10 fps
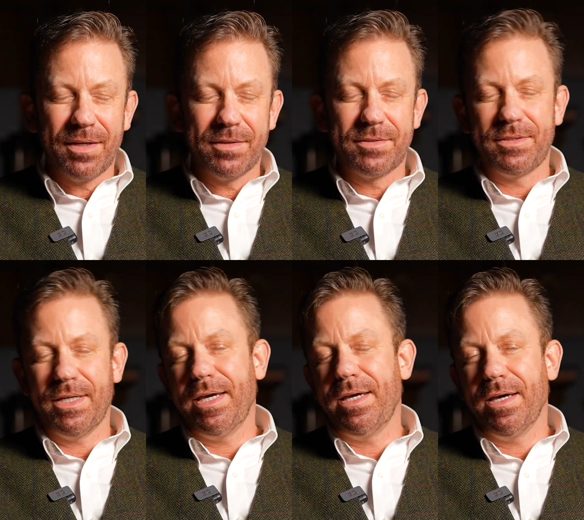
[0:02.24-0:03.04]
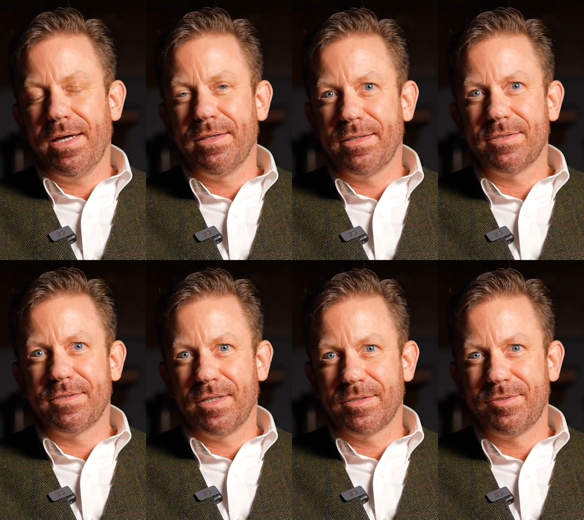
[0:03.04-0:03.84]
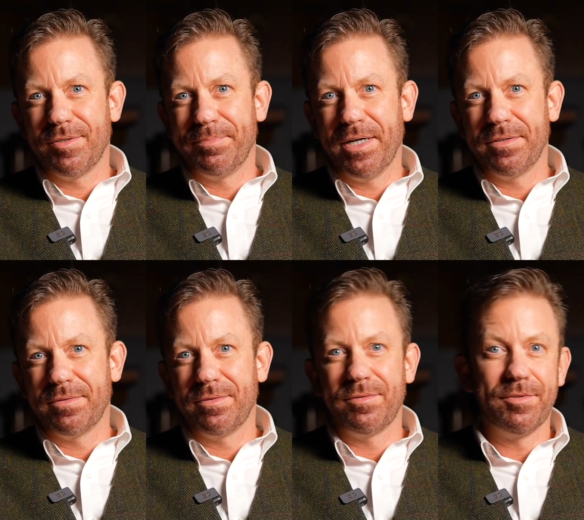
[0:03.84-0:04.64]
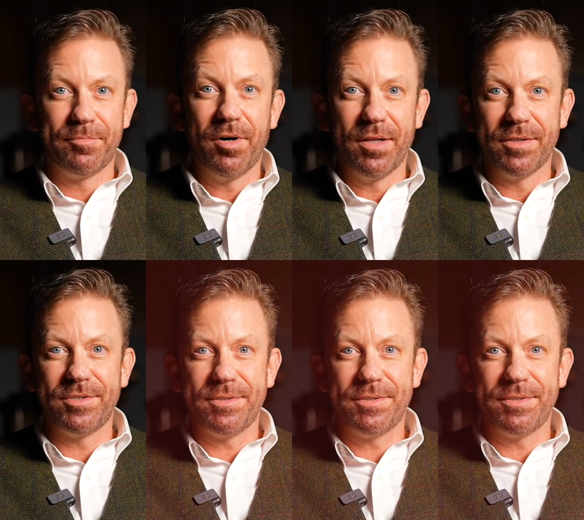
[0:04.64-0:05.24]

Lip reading: and today I'd like to talk to you about numerology.